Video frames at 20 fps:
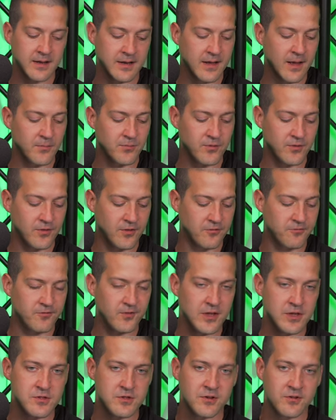it comes with a
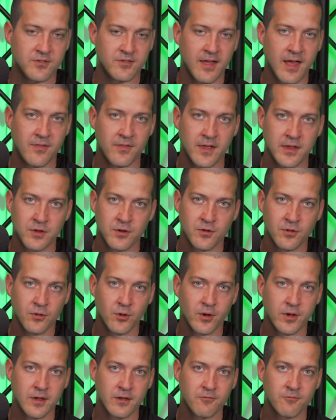feature set that you're
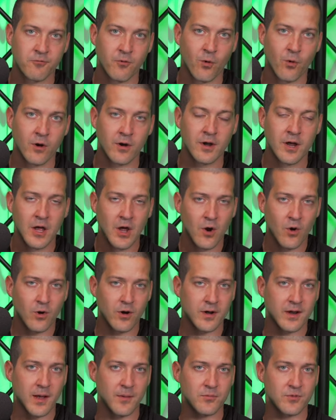looking for,
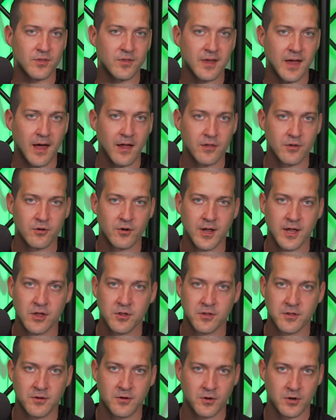or it comes with
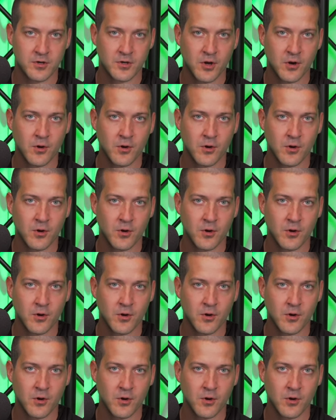coloration or